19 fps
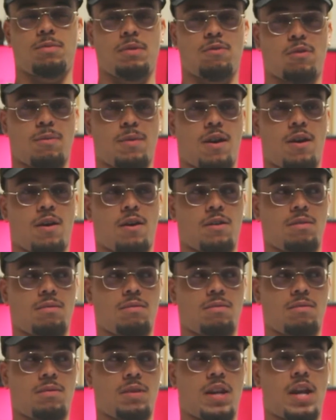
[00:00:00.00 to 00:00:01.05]
to be from my heart.
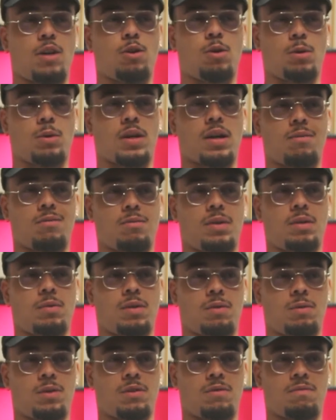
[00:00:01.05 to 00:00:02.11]
And I knew it would come to me when
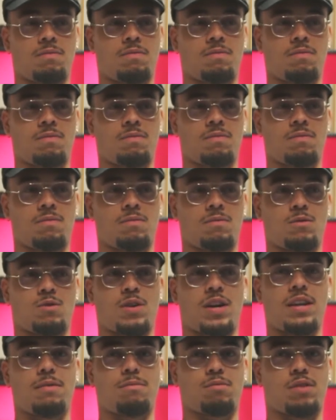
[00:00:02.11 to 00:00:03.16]
it would. So
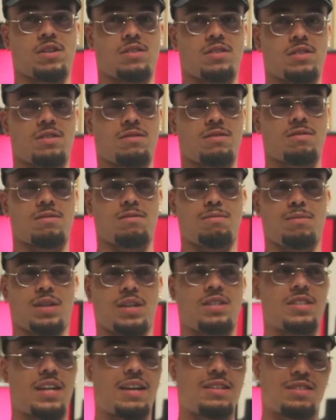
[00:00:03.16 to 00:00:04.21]
I didn't press it.
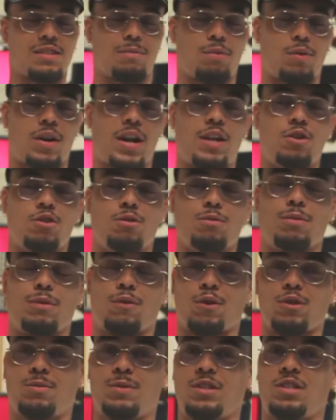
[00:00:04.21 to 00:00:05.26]
Because at some point I knew
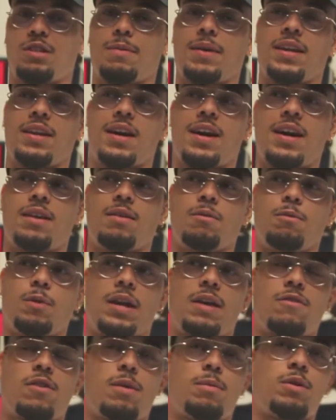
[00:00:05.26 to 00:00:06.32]
before speech and debate night,
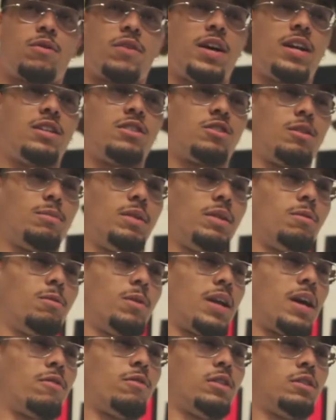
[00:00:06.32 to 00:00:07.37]
whatever I'm going to write is going to be
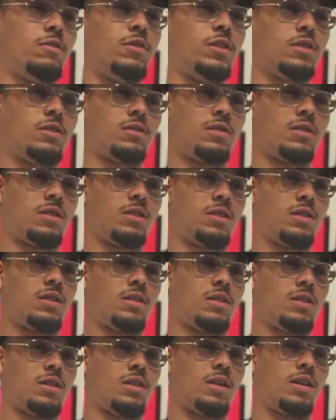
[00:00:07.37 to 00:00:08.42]
what I really feel.
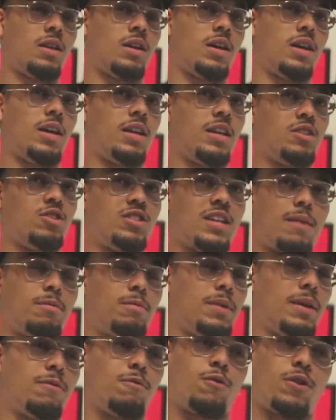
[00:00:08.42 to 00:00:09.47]
And it just happened
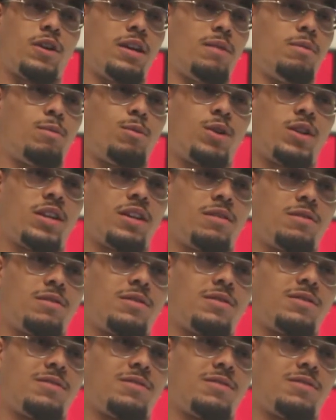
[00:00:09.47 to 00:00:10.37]
to be at 4 a.m. the morning of.